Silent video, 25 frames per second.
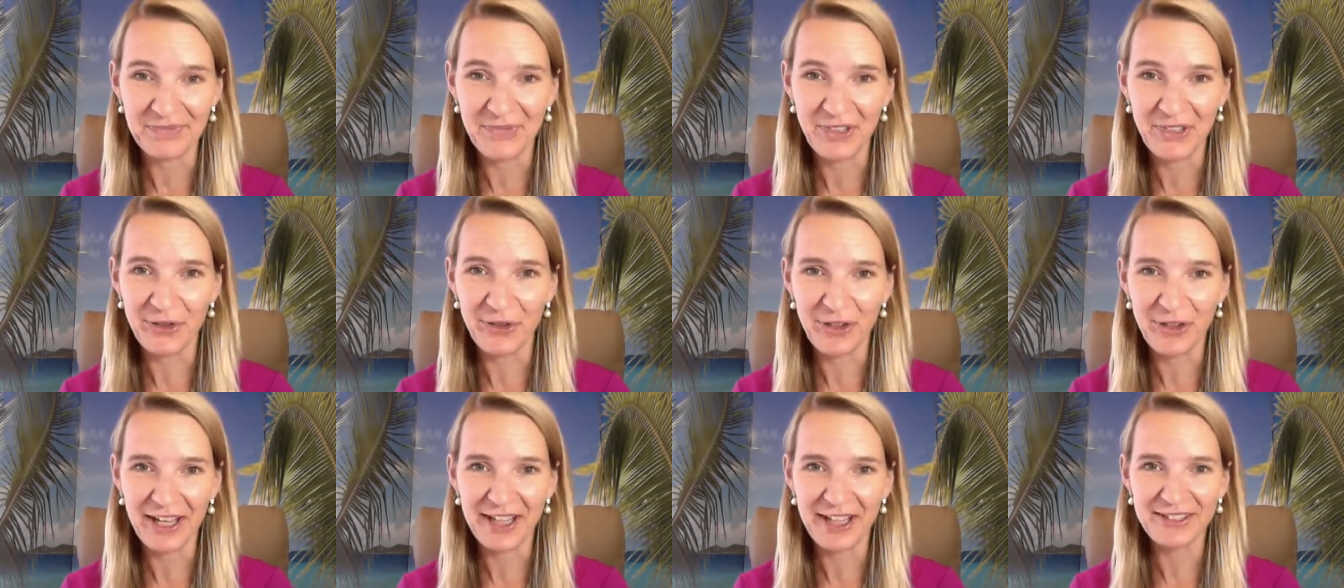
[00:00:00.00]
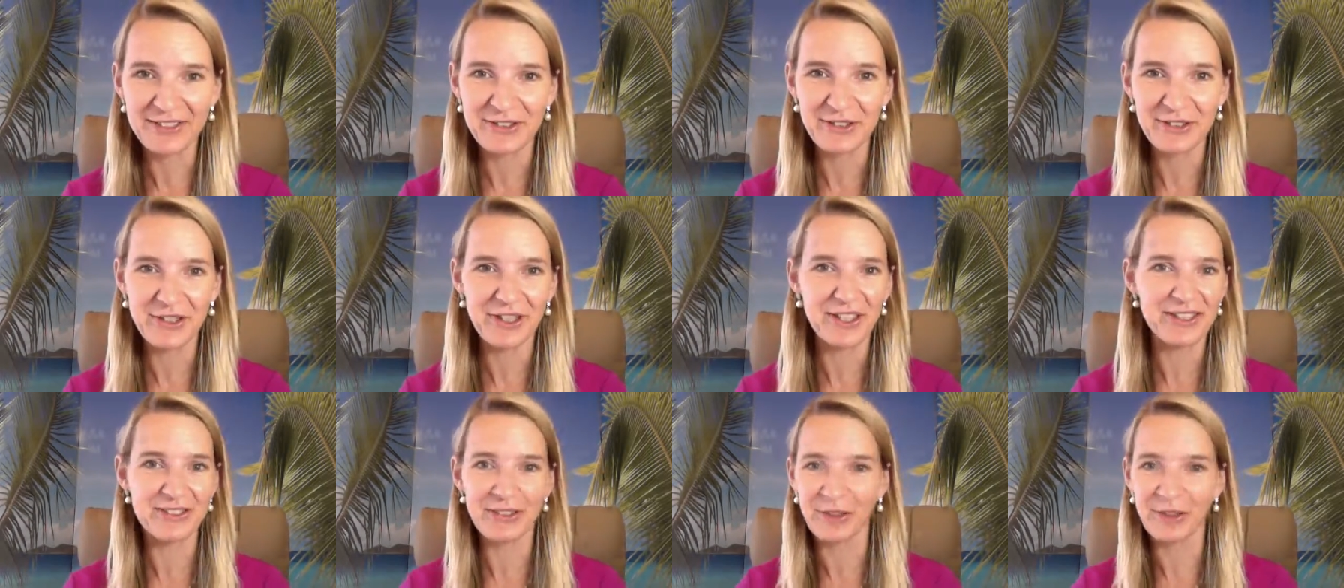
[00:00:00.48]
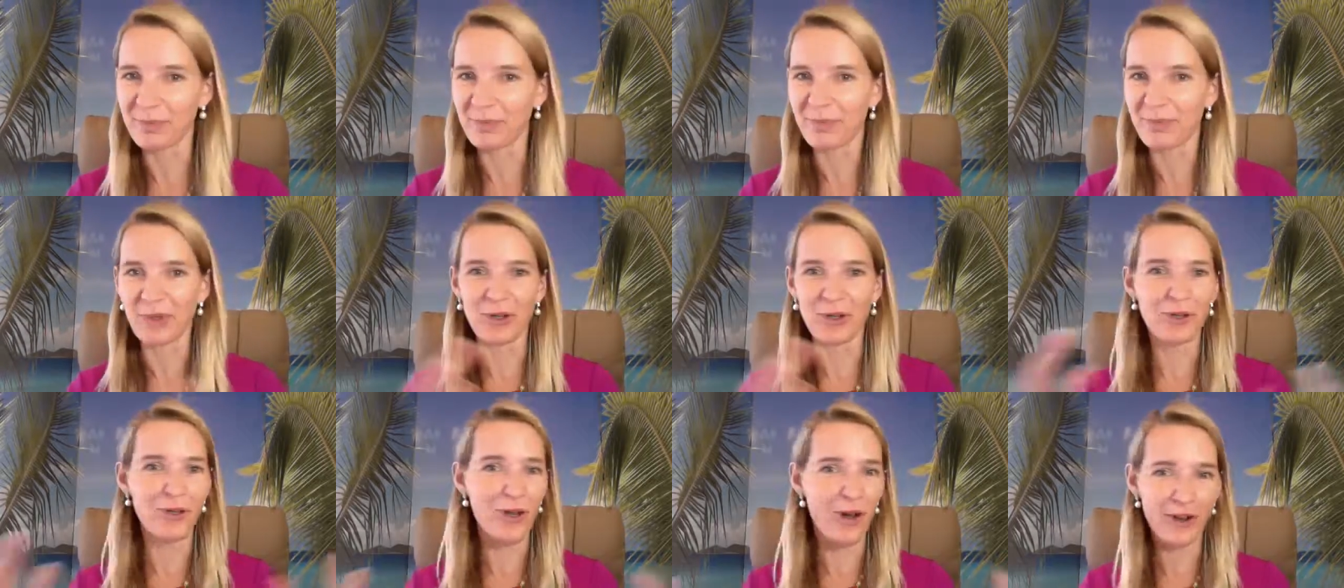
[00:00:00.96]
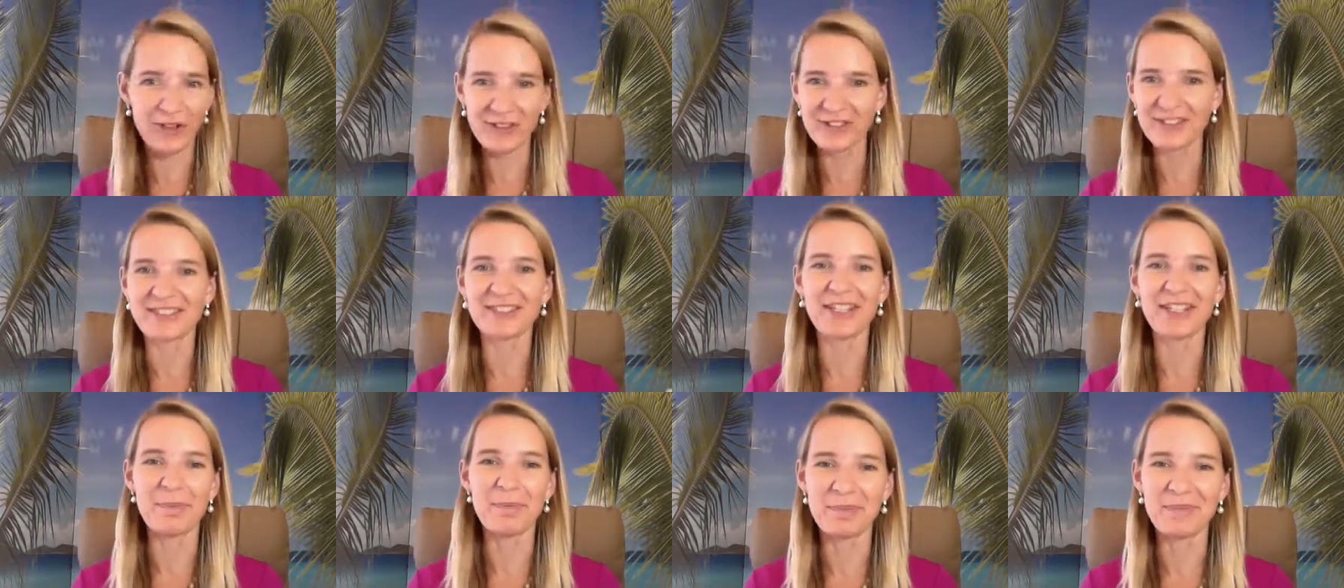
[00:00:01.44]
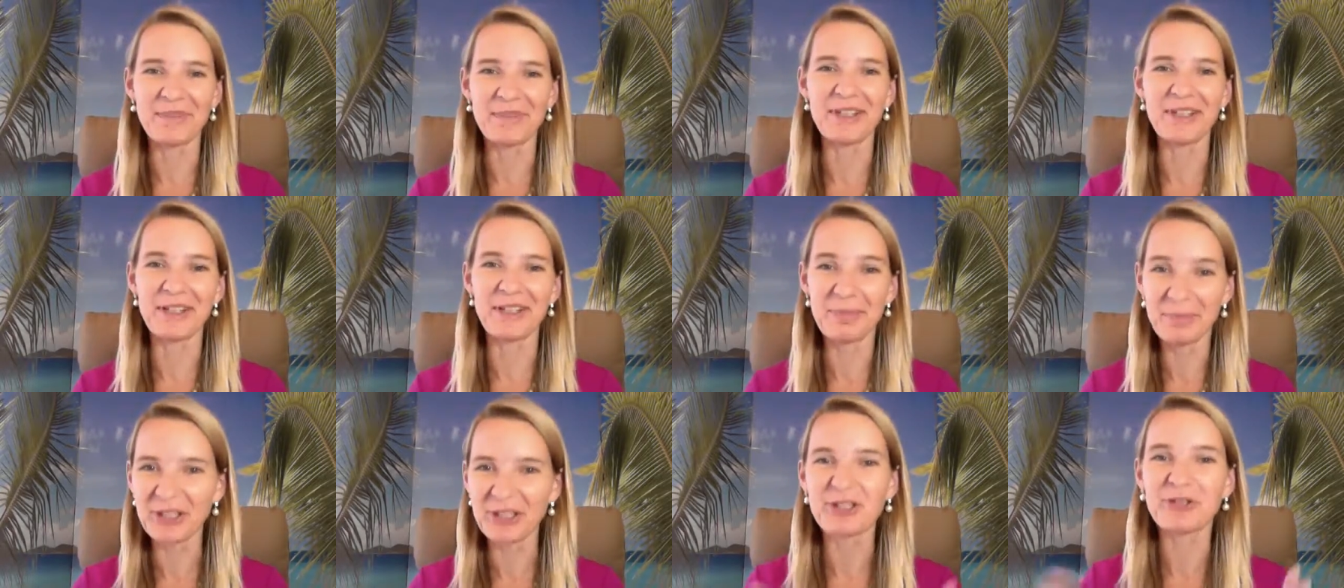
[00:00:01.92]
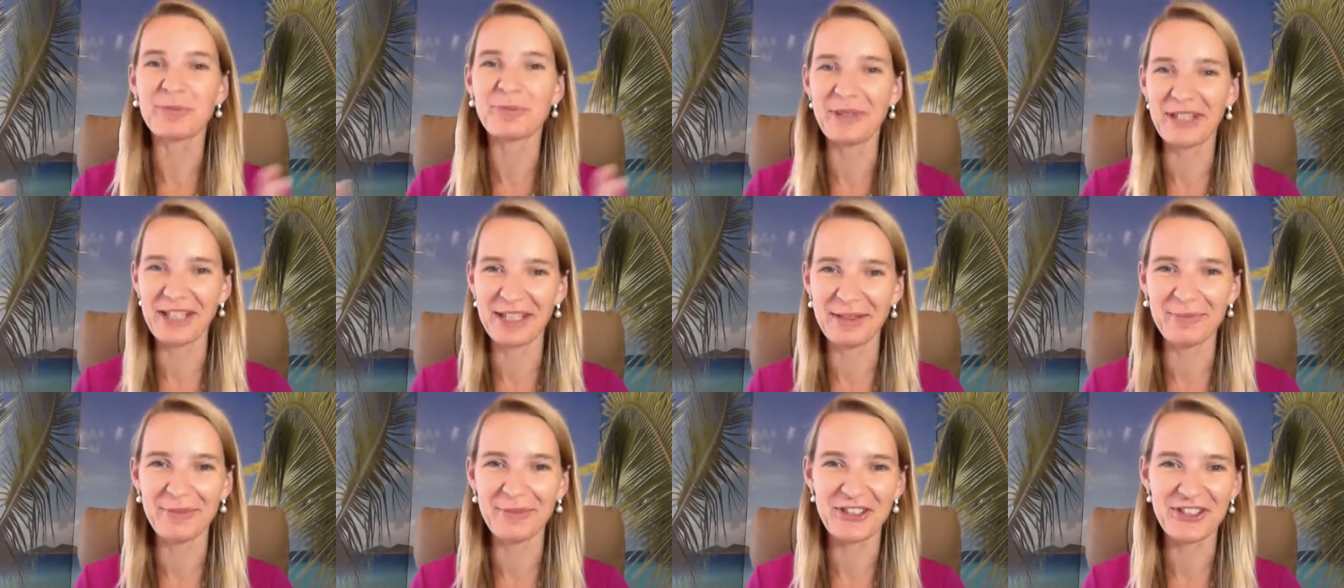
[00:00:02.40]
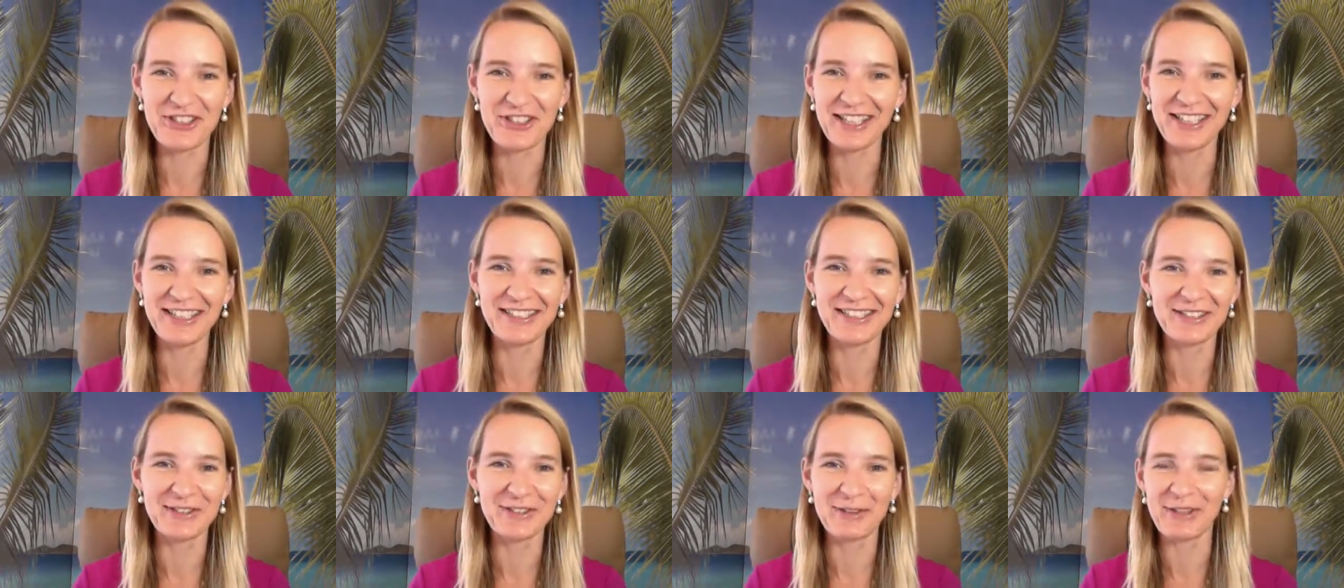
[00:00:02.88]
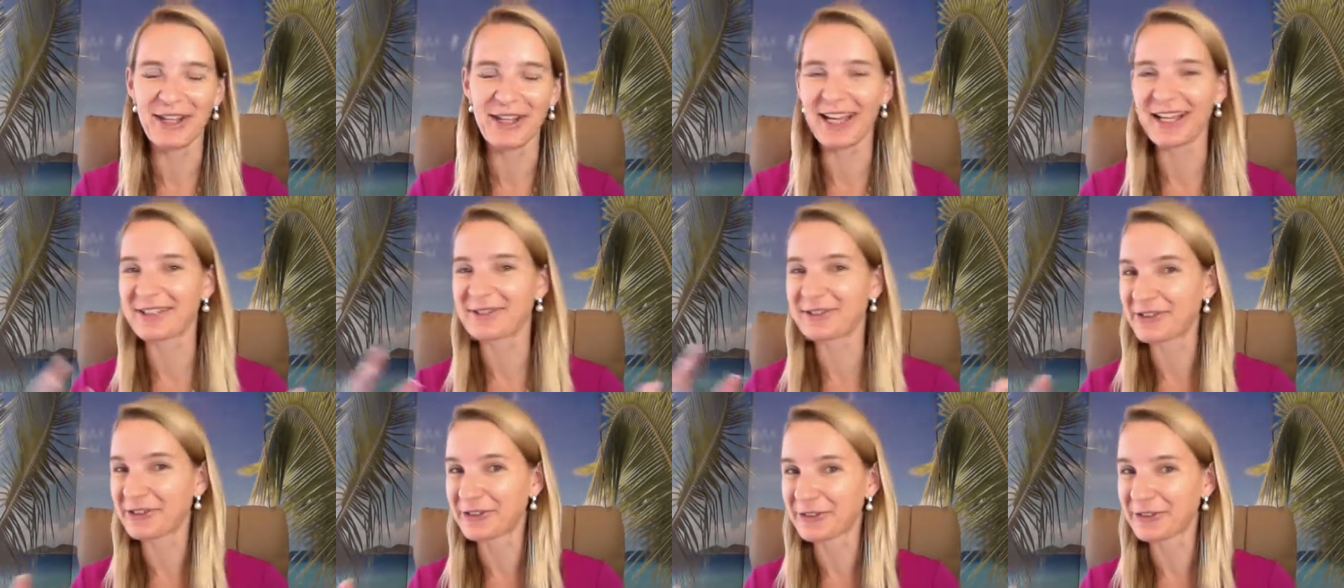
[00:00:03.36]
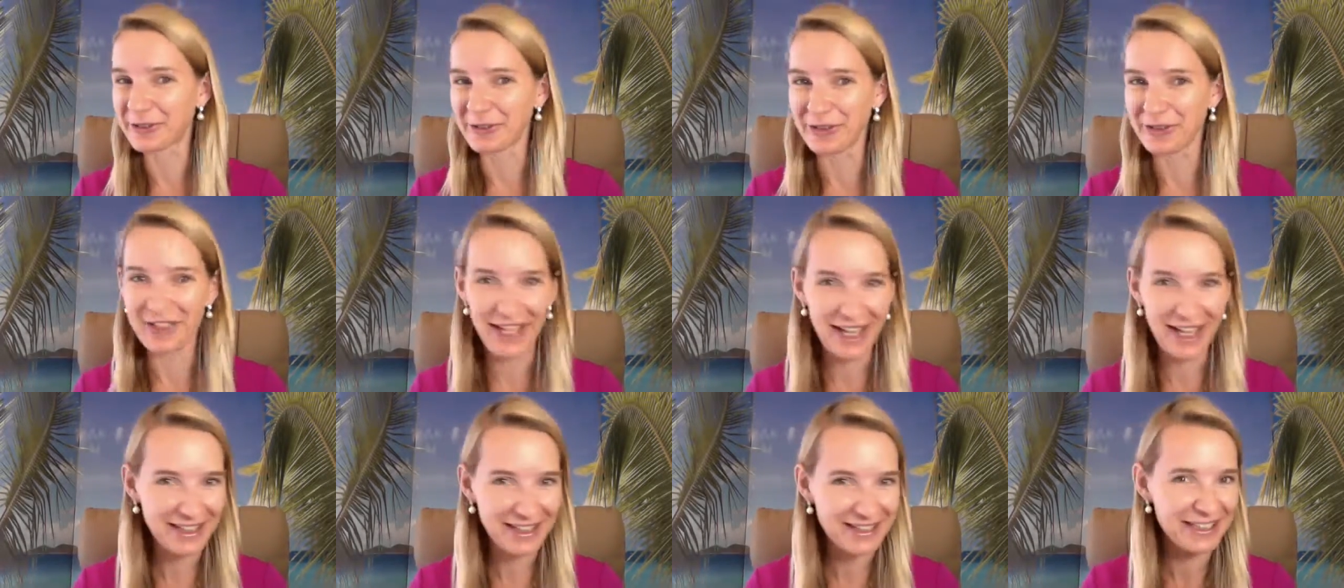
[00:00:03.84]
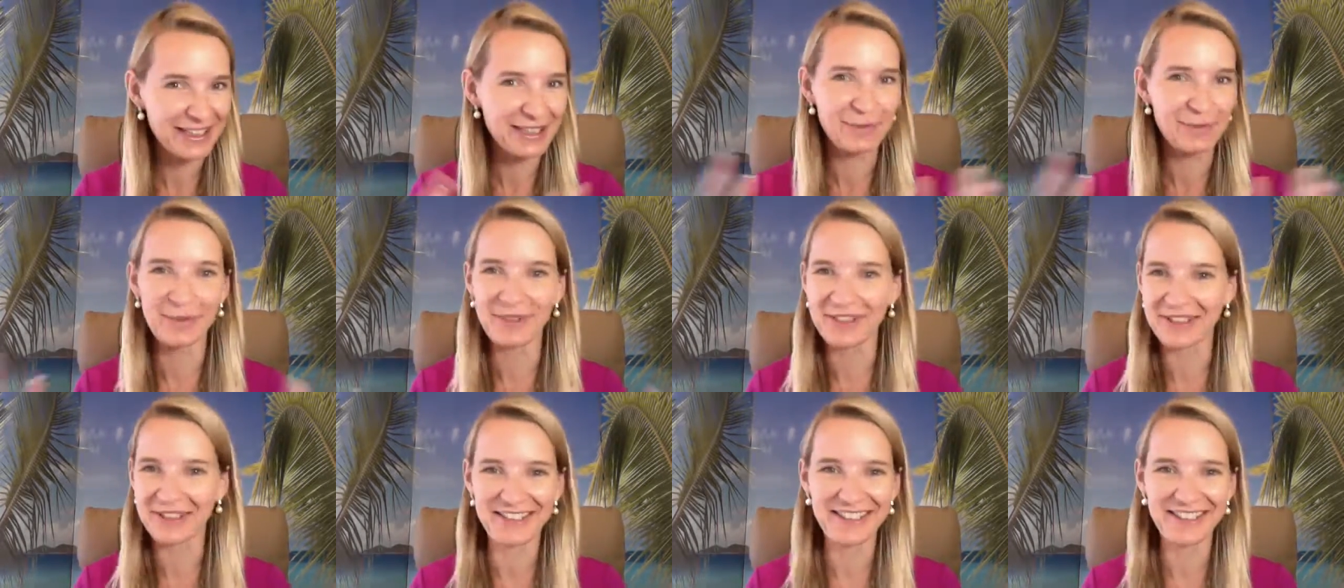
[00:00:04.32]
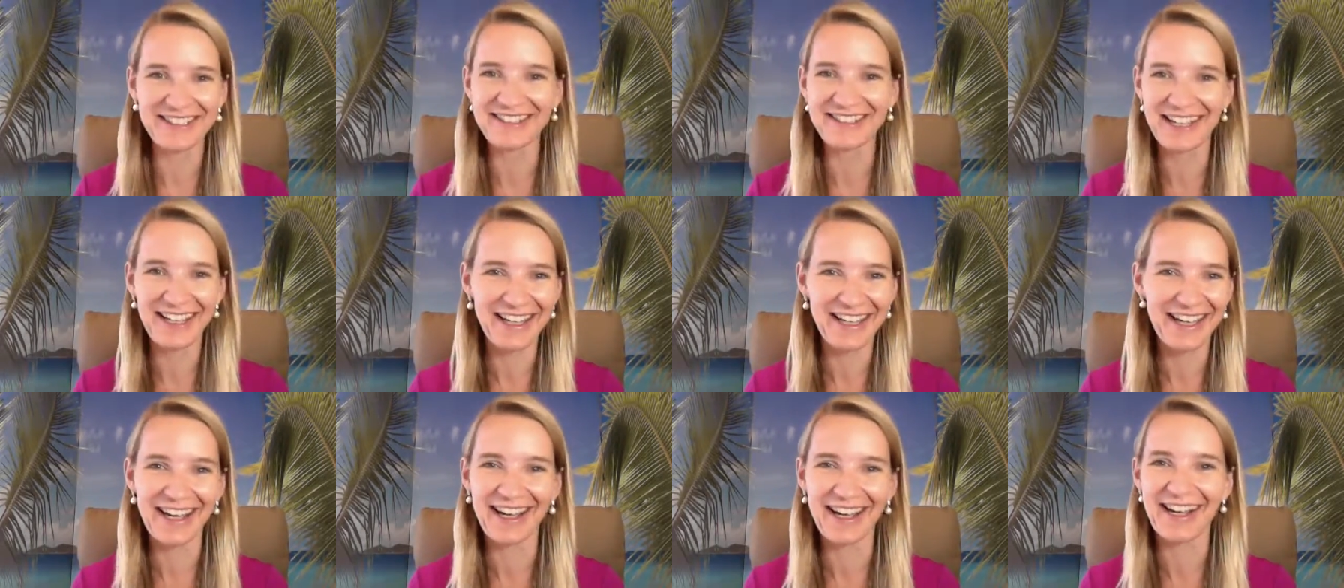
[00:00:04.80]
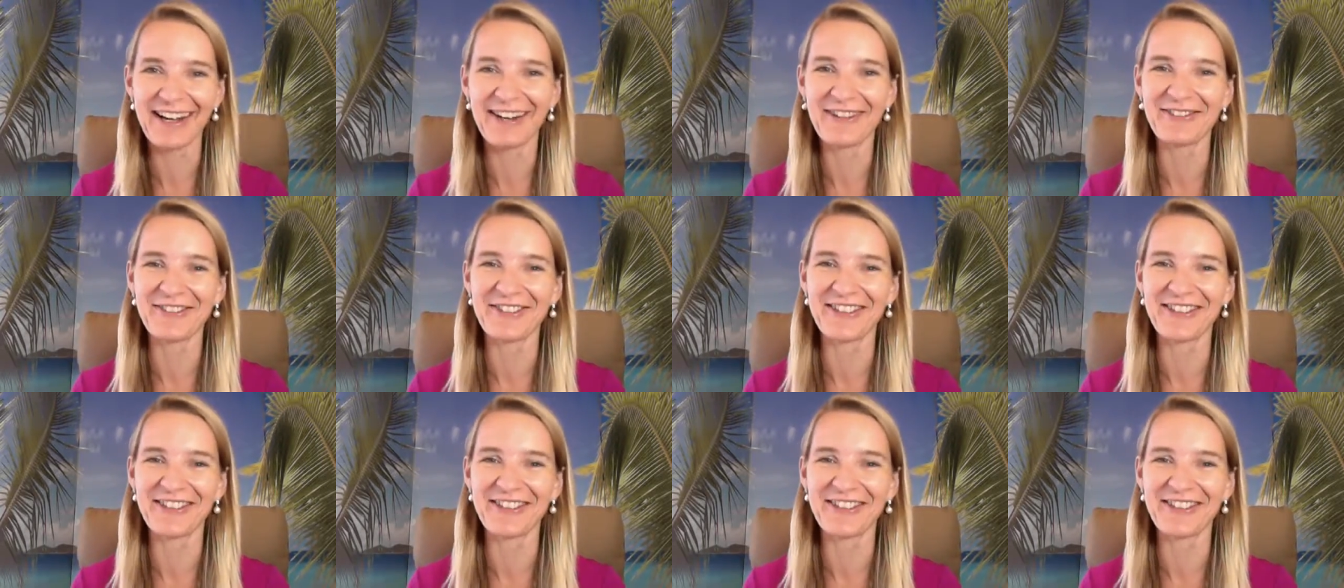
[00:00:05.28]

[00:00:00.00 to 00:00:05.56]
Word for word: Okay, so there's a long step in between, which leads to like the connecting abilities that I have.